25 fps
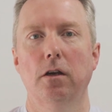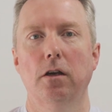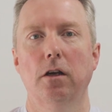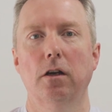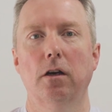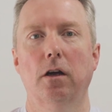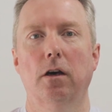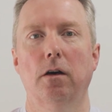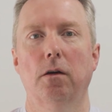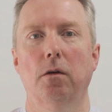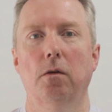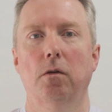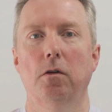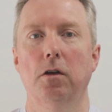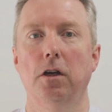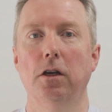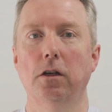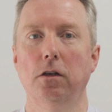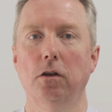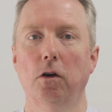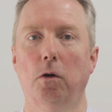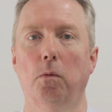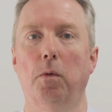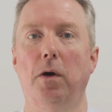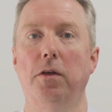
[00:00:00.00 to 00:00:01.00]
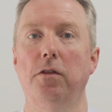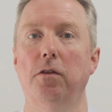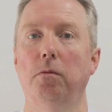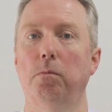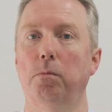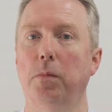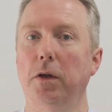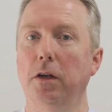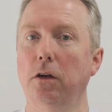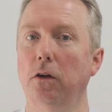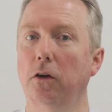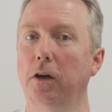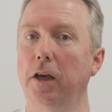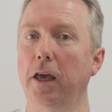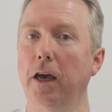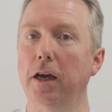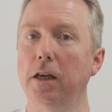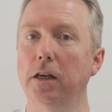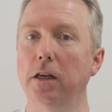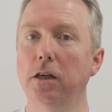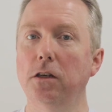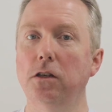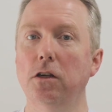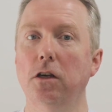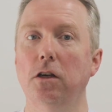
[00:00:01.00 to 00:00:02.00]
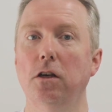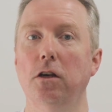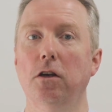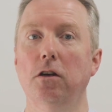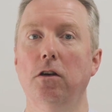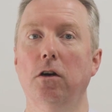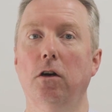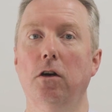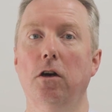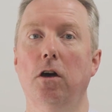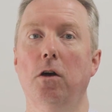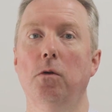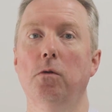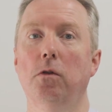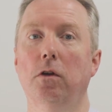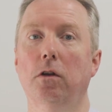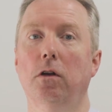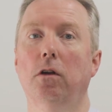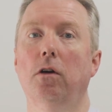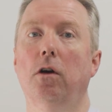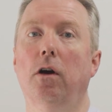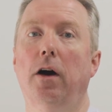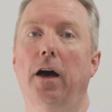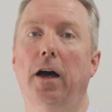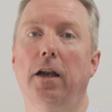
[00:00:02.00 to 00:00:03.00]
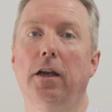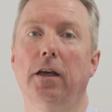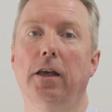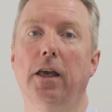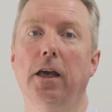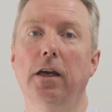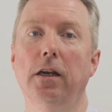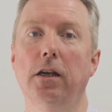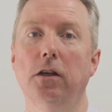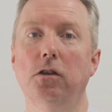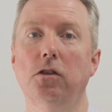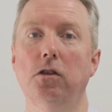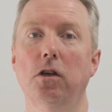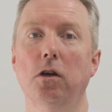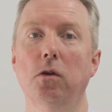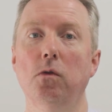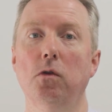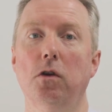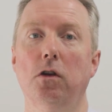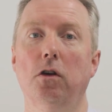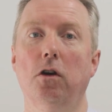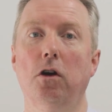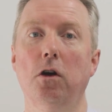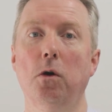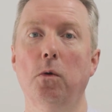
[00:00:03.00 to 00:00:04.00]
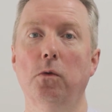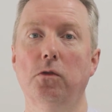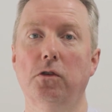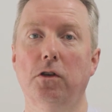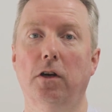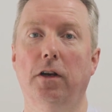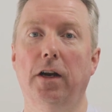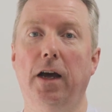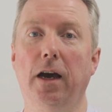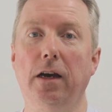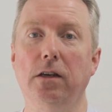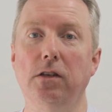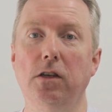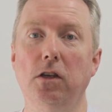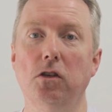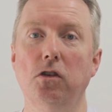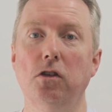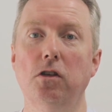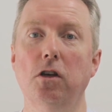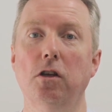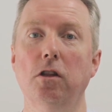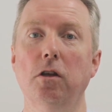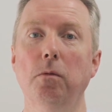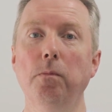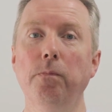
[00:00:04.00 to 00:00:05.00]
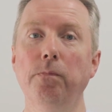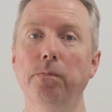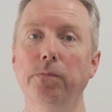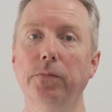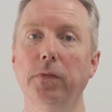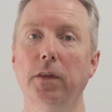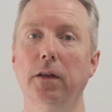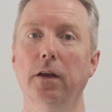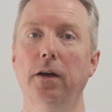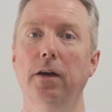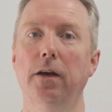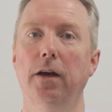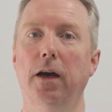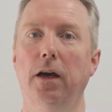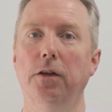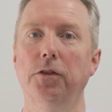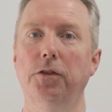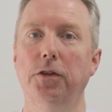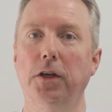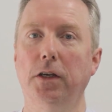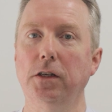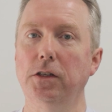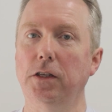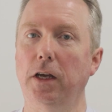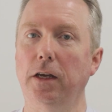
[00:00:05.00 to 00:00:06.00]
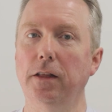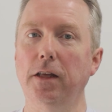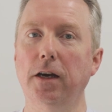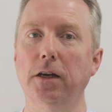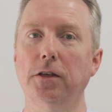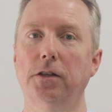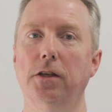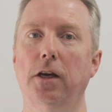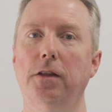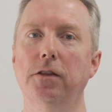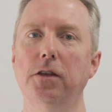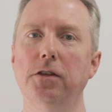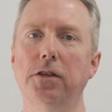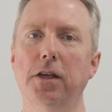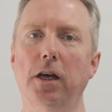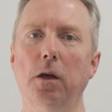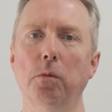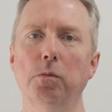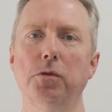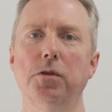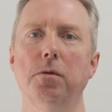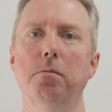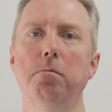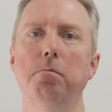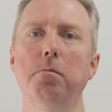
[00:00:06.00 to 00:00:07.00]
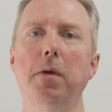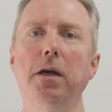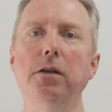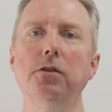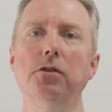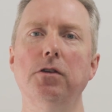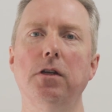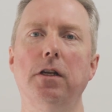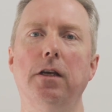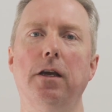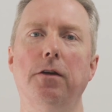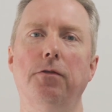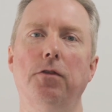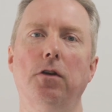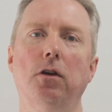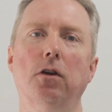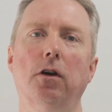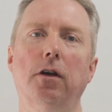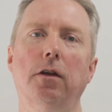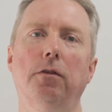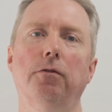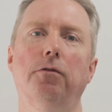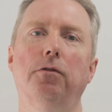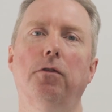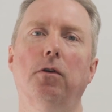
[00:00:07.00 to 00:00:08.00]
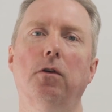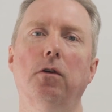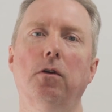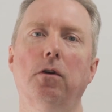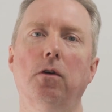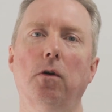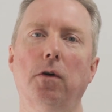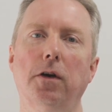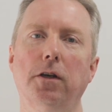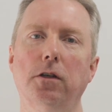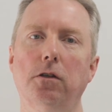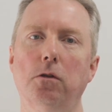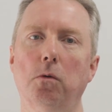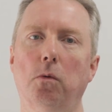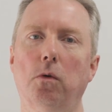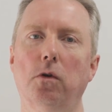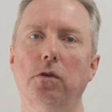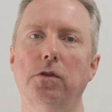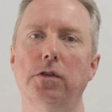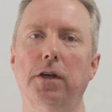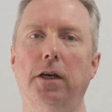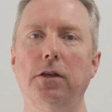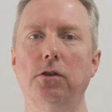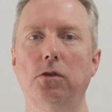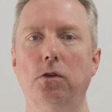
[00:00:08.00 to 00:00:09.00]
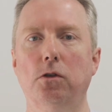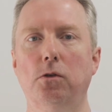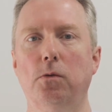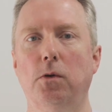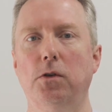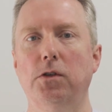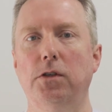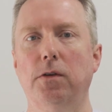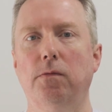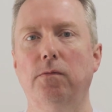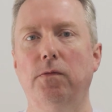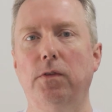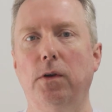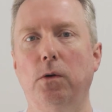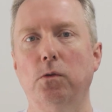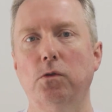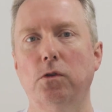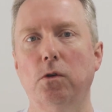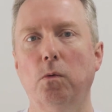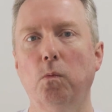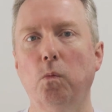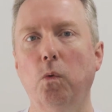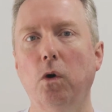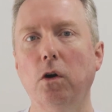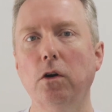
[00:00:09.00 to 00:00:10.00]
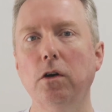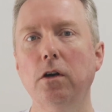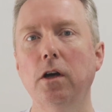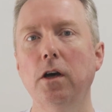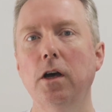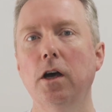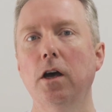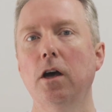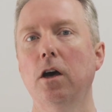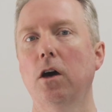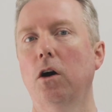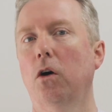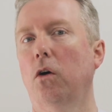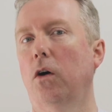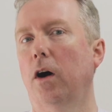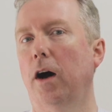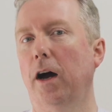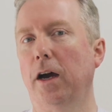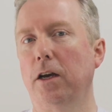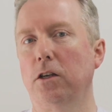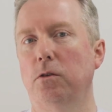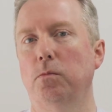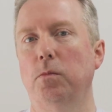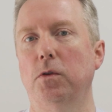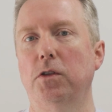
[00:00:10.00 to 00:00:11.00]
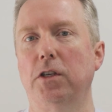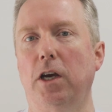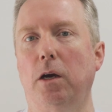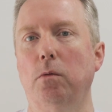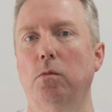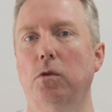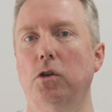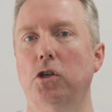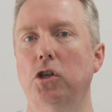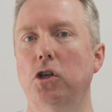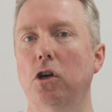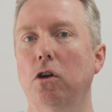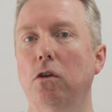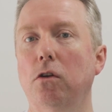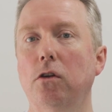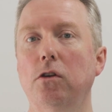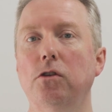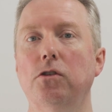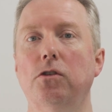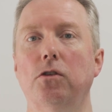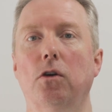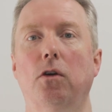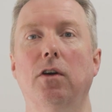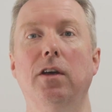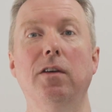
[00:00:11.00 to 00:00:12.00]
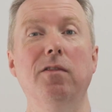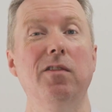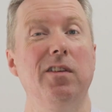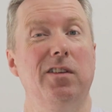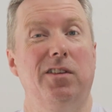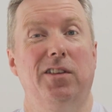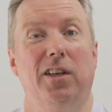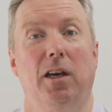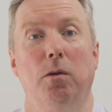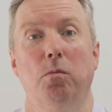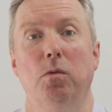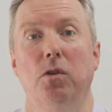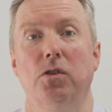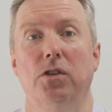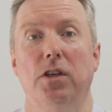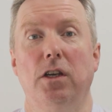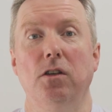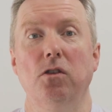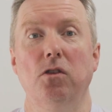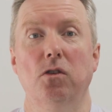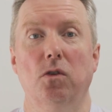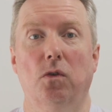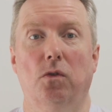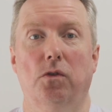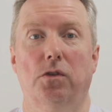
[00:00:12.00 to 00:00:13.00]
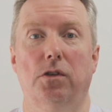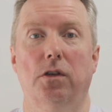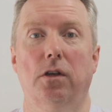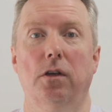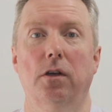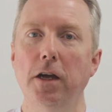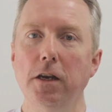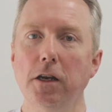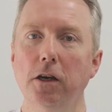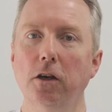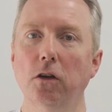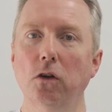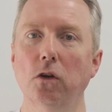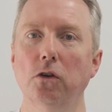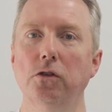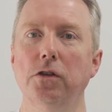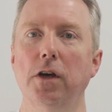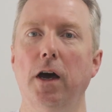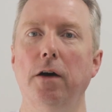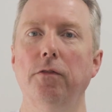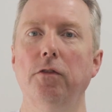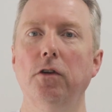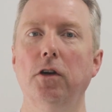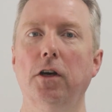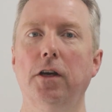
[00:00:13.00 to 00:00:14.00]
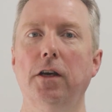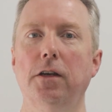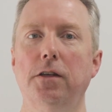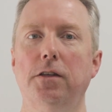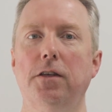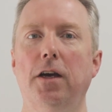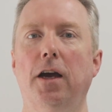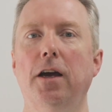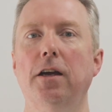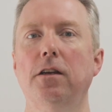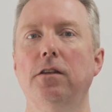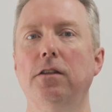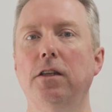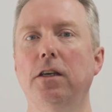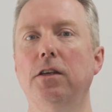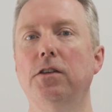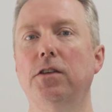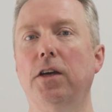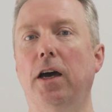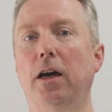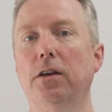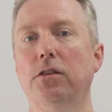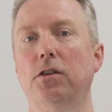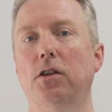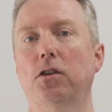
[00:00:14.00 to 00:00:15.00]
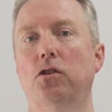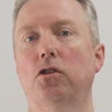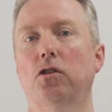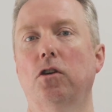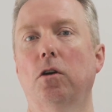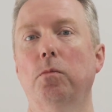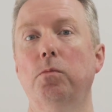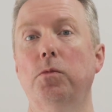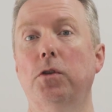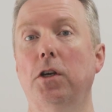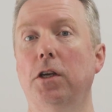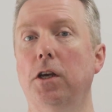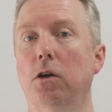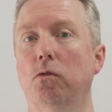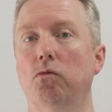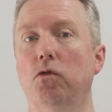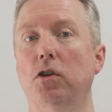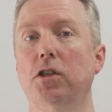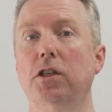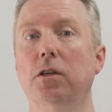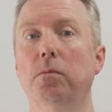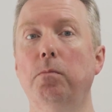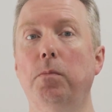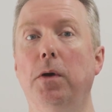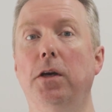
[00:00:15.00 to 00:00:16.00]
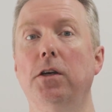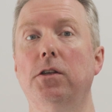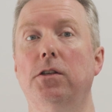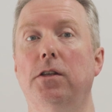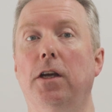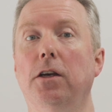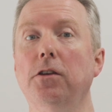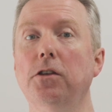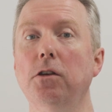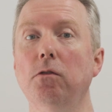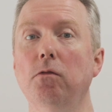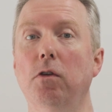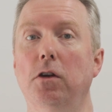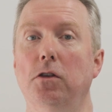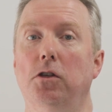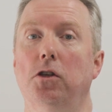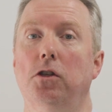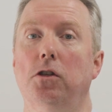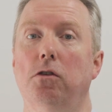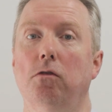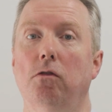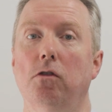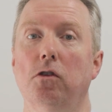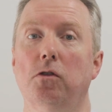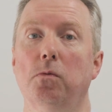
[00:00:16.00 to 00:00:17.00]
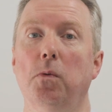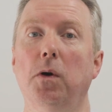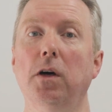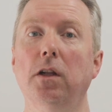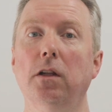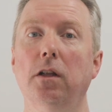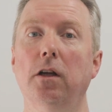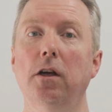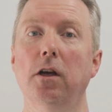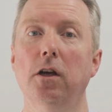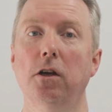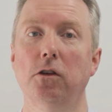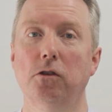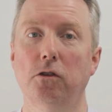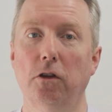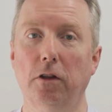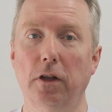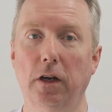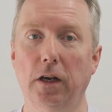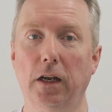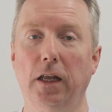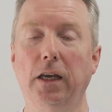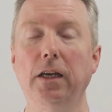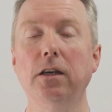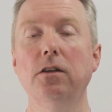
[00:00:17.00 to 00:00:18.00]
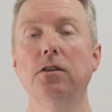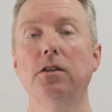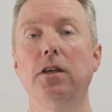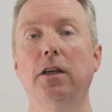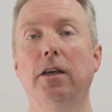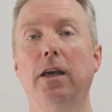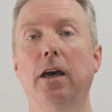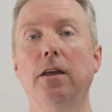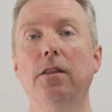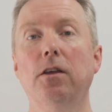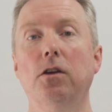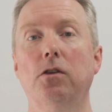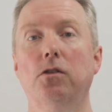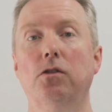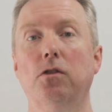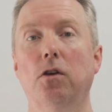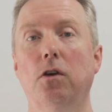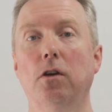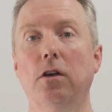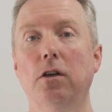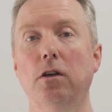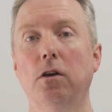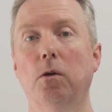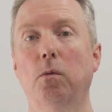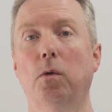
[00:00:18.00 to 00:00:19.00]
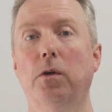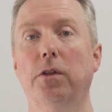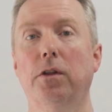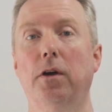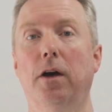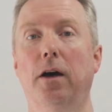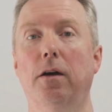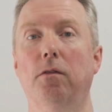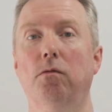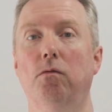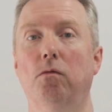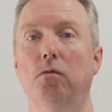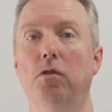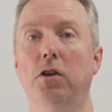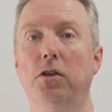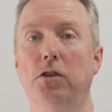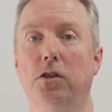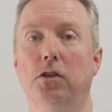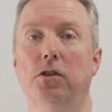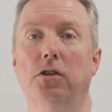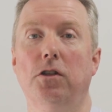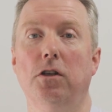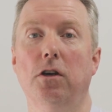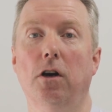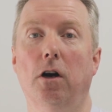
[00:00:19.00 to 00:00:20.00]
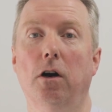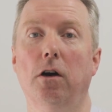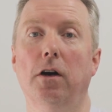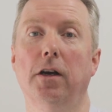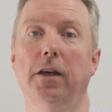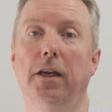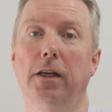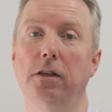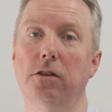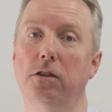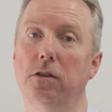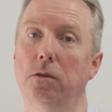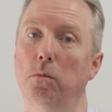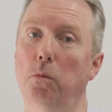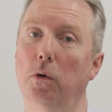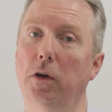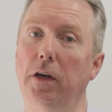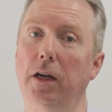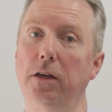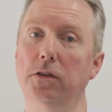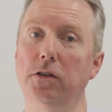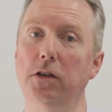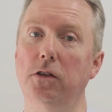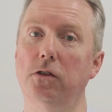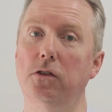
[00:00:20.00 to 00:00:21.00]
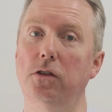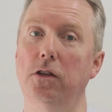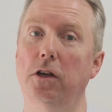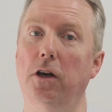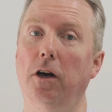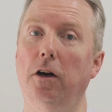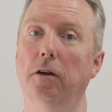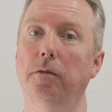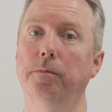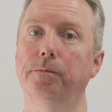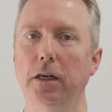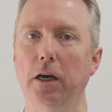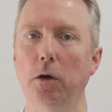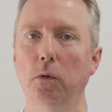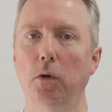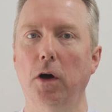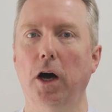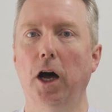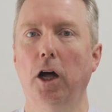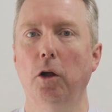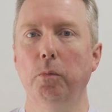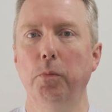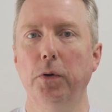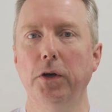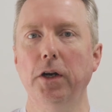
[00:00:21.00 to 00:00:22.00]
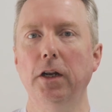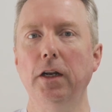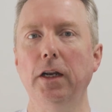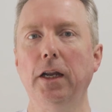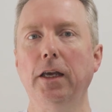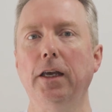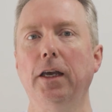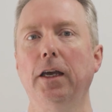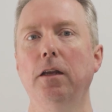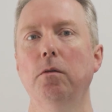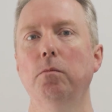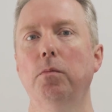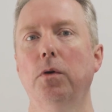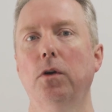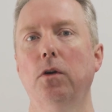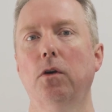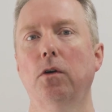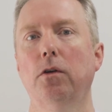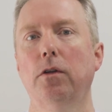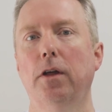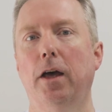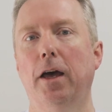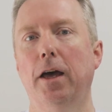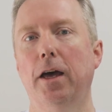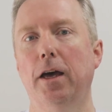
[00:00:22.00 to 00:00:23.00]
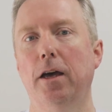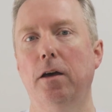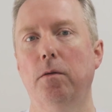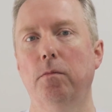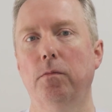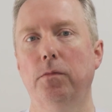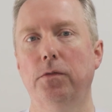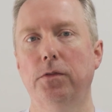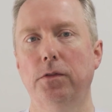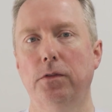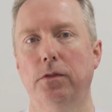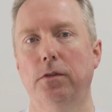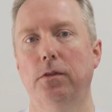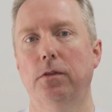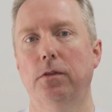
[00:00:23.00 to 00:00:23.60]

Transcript: You know, you know where they've been located, you know who they're allocated to, you know who's got access to them, and things like that. And this helps immensely if you're looking for going towards ISO 27001 or IASME Cyber Assurance or even Cyber Essentials. Then you could also have a look at tying these assets up to your risk-based asset register as well. So they're linked together so you know what risks they are against what assets they are. Now I'll put a link in below um,